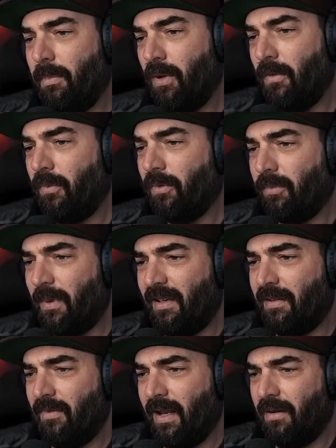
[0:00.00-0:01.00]
beautiful
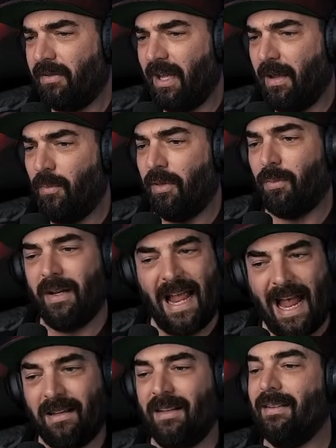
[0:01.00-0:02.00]
Space Invaders game with
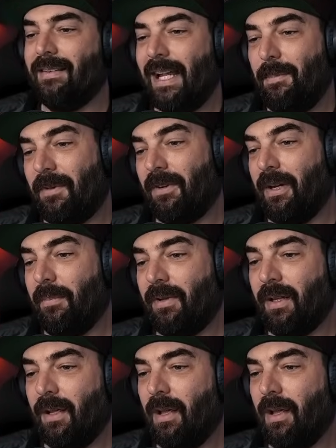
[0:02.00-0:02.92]
React and TypeScript.